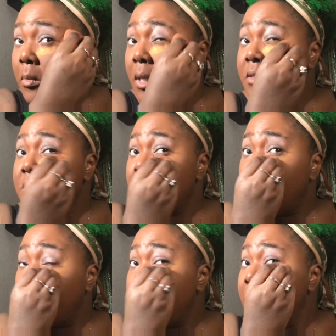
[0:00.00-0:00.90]
Not just
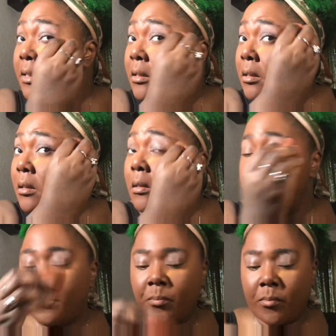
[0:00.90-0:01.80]
lightening,
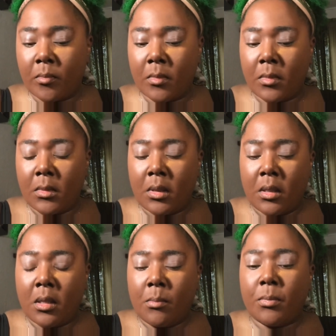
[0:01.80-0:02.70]

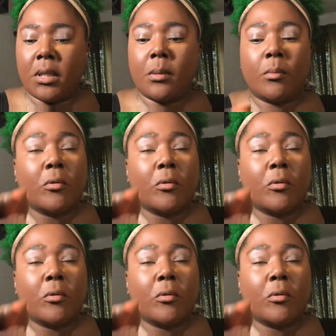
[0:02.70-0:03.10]
but